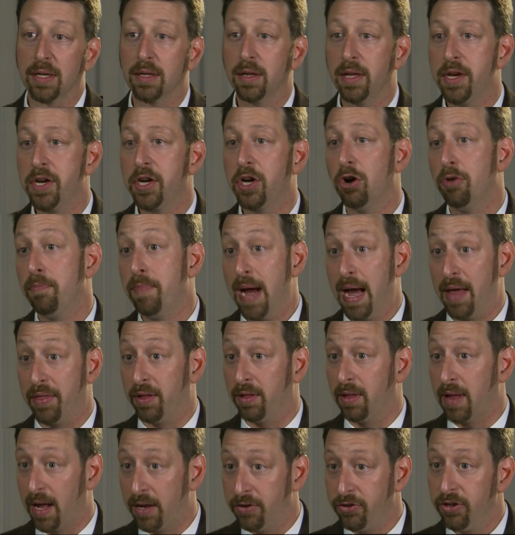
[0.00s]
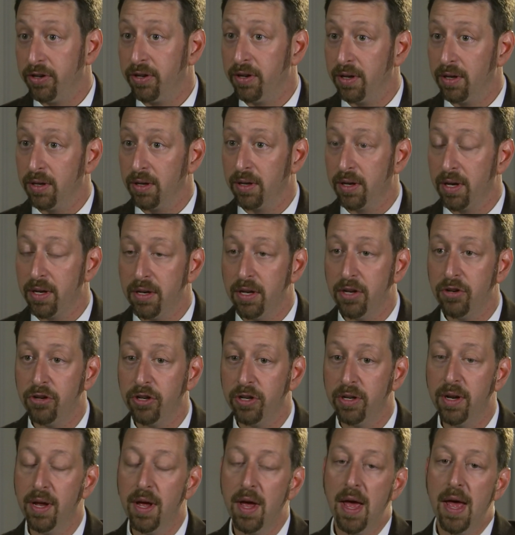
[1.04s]
a clinicopathologic
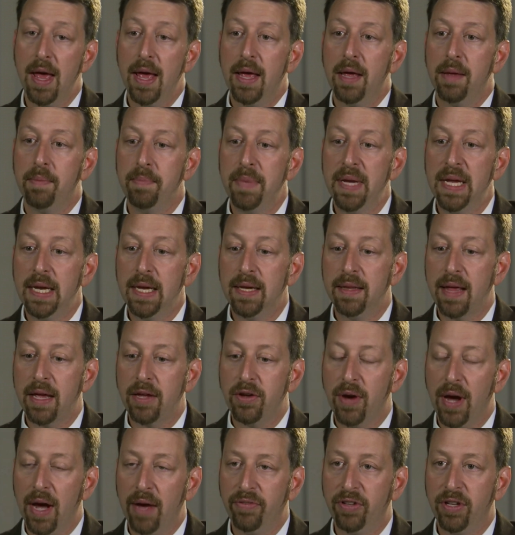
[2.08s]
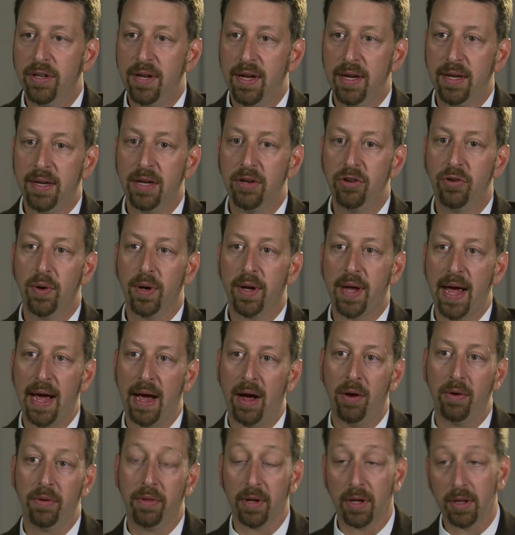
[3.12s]
condition, meaning that you have to take into
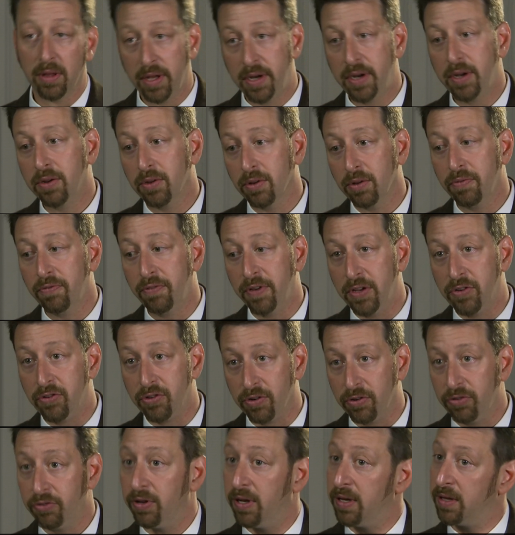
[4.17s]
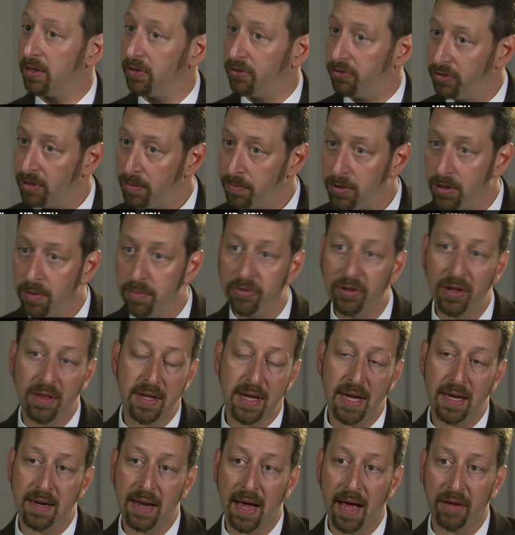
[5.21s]
account the clinical features like the symptoms and
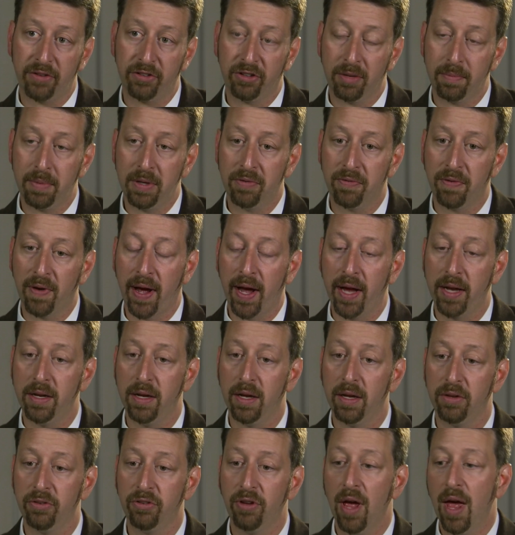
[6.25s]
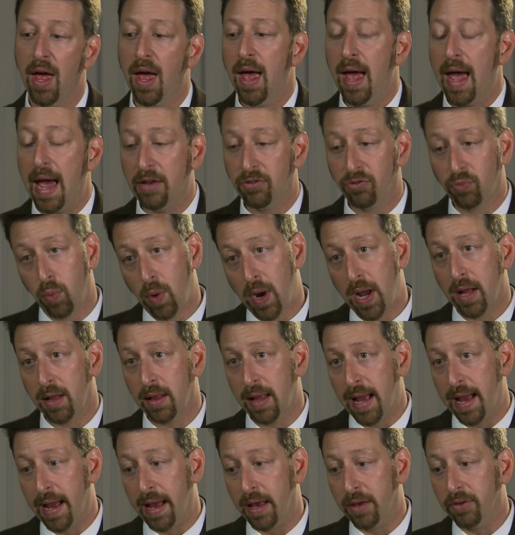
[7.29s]
the endoscopy findings, as
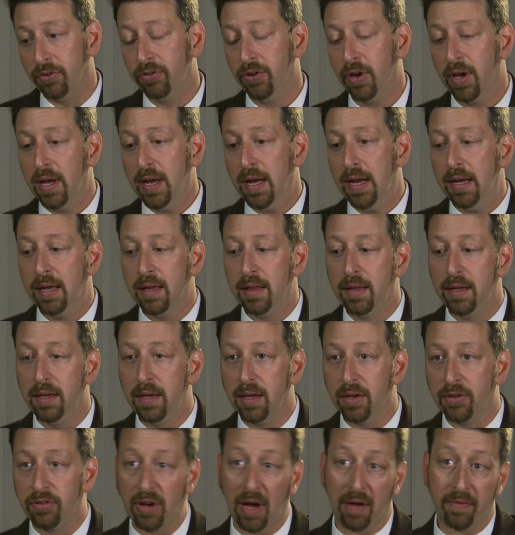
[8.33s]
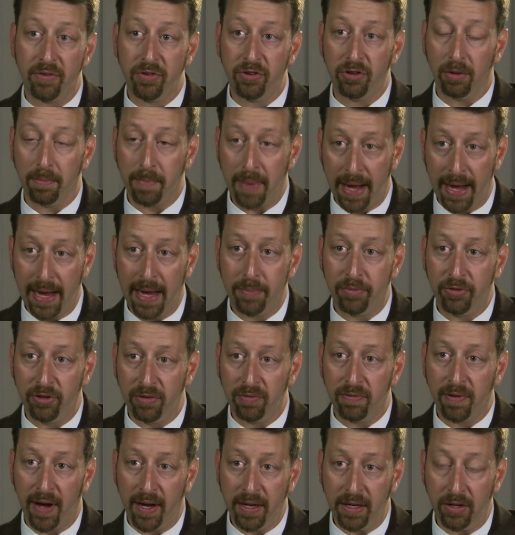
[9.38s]
well as the esophageal
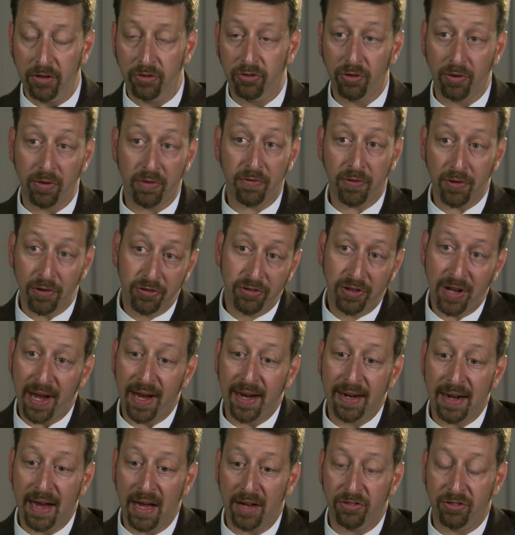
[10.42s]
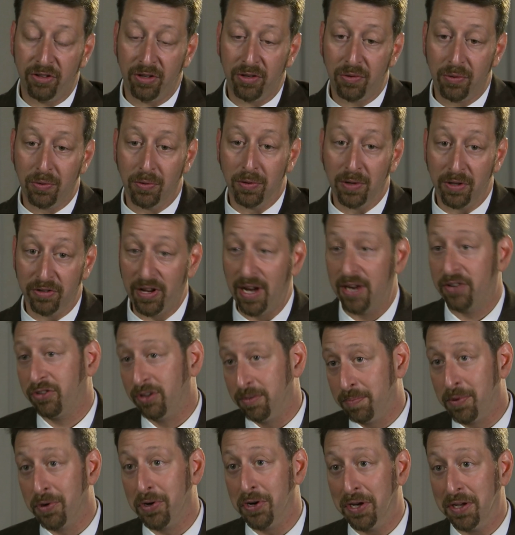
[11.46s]
biopsy findings. So the first diagnostic tool is
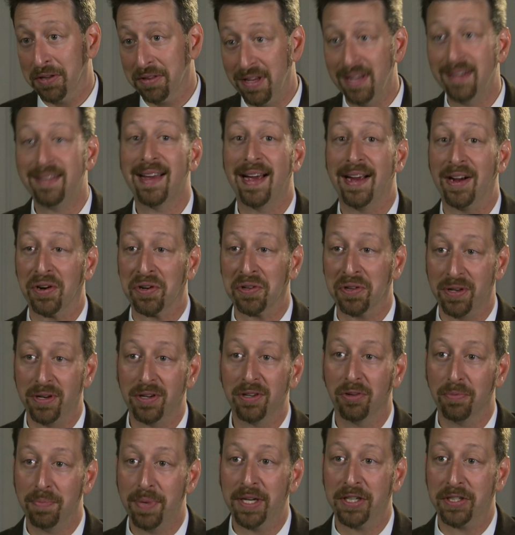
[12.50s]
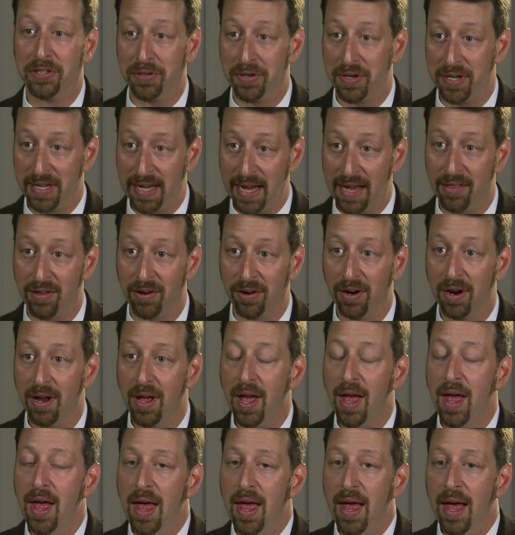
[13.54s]
actually putting the entire clinical picture together.
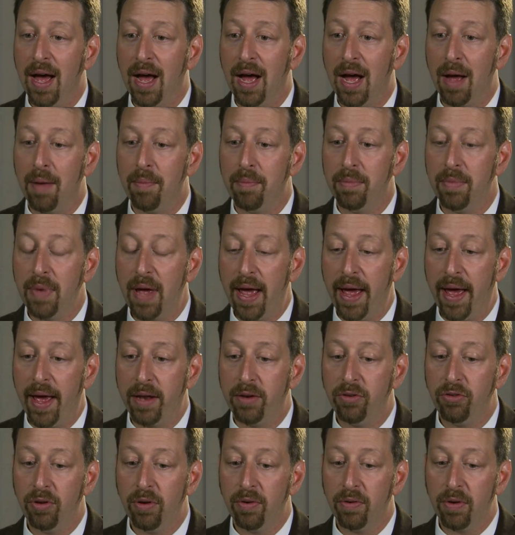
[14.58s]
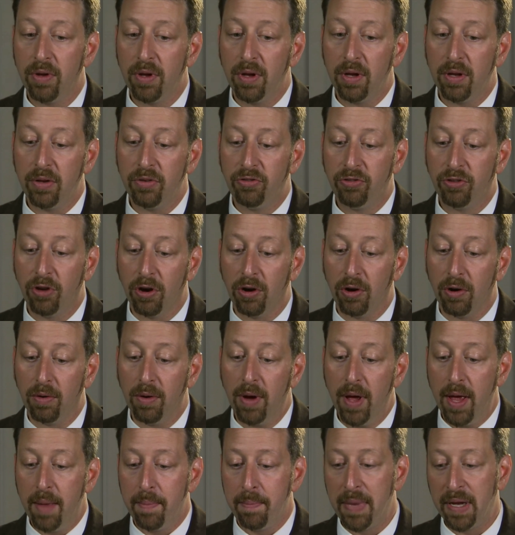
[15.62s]
And
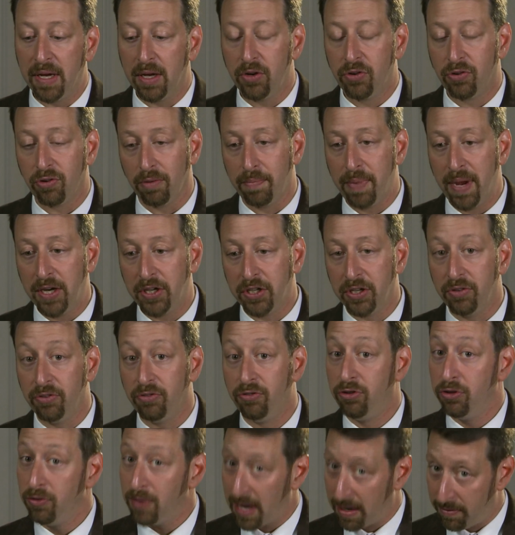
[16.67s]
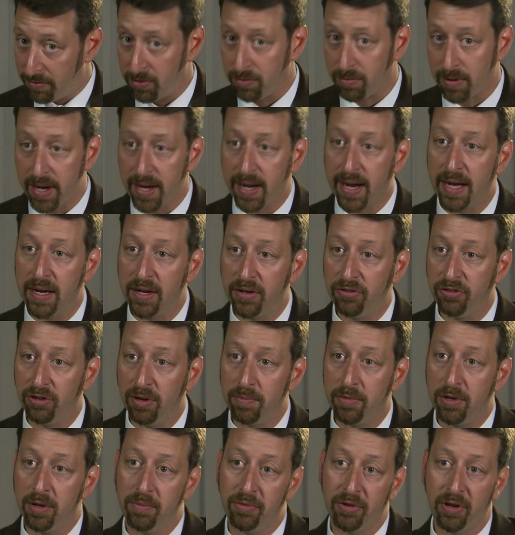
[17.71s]
so making sure patients do have the right kind of
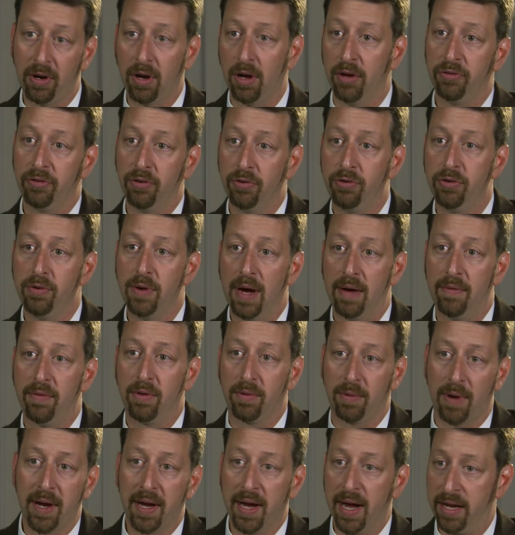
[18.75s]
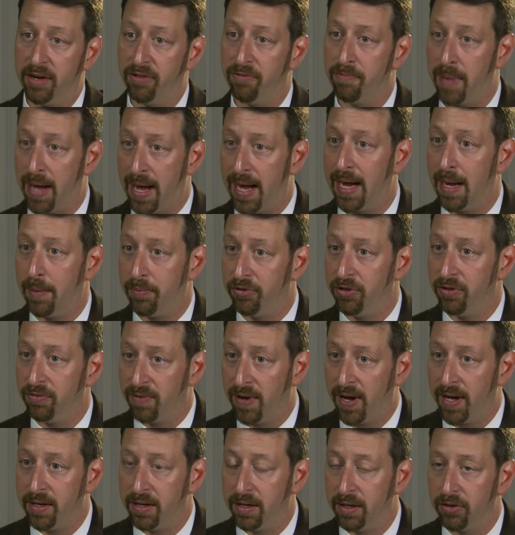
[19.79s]
symptoms and also do have the right kind of biopsy
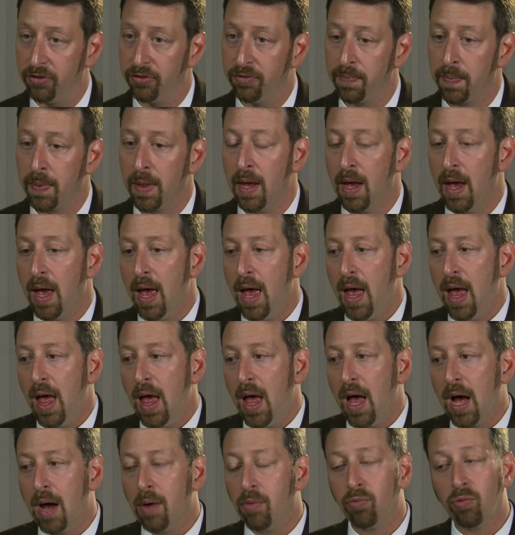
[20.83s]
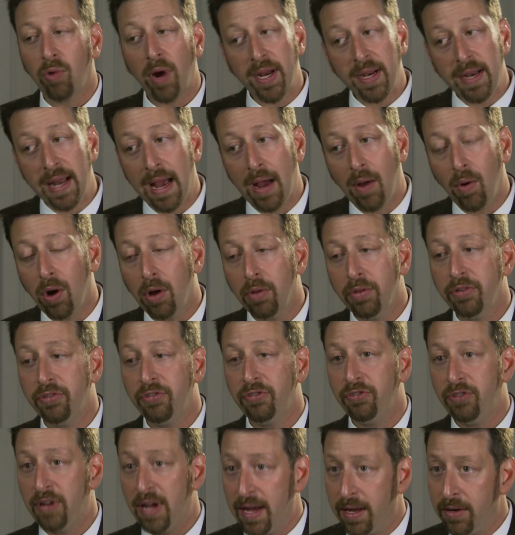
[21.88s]
findings. Right now, all the
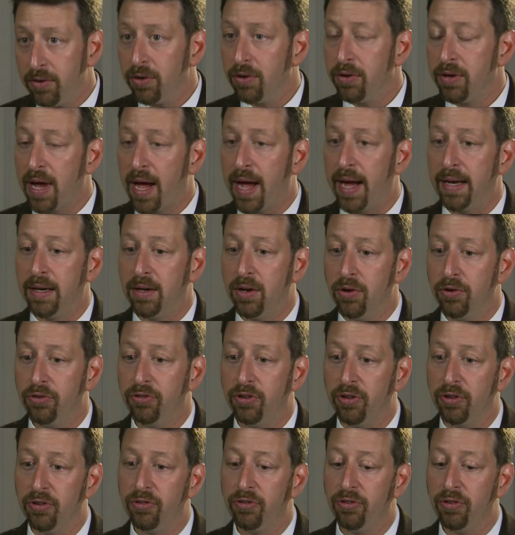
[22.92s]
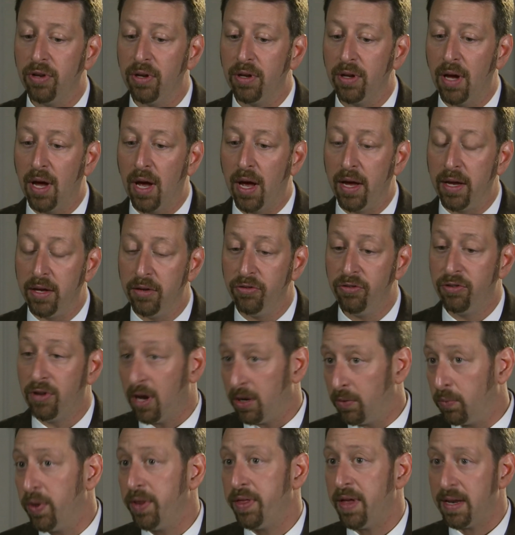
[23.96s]
standard diagnosis is
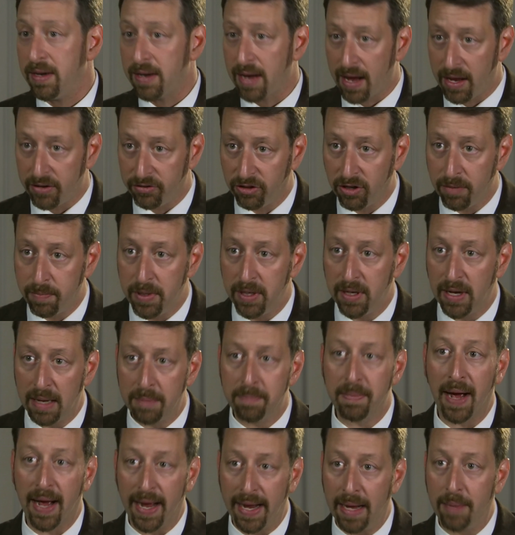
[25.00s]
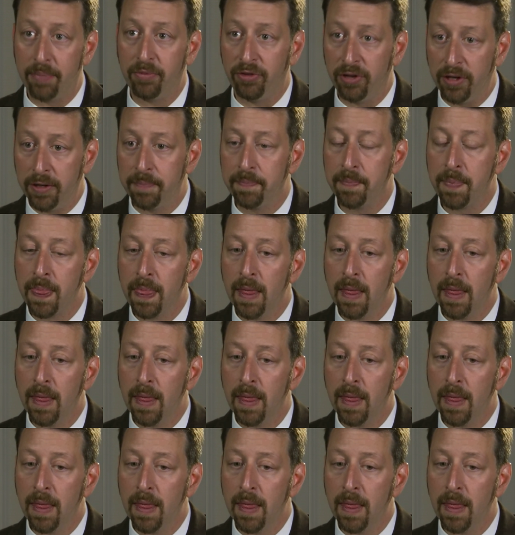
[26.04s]
done with endoscopy and biopsy.